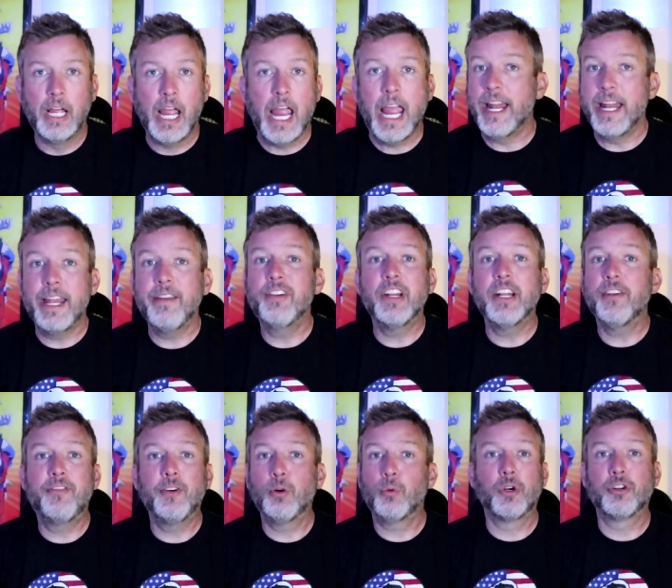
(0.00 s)
And even
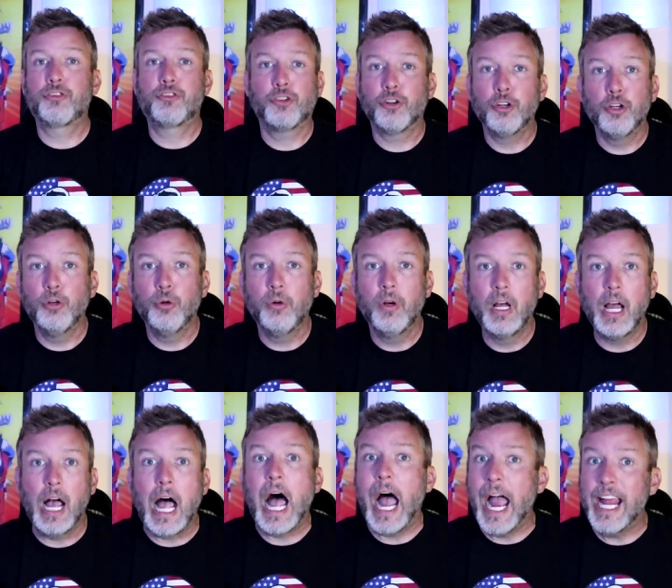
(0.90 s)
if it were true,
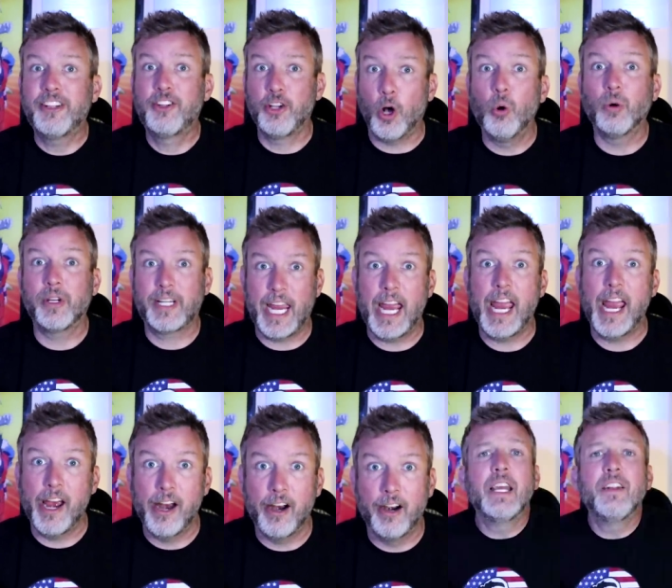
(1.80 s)
I don't care.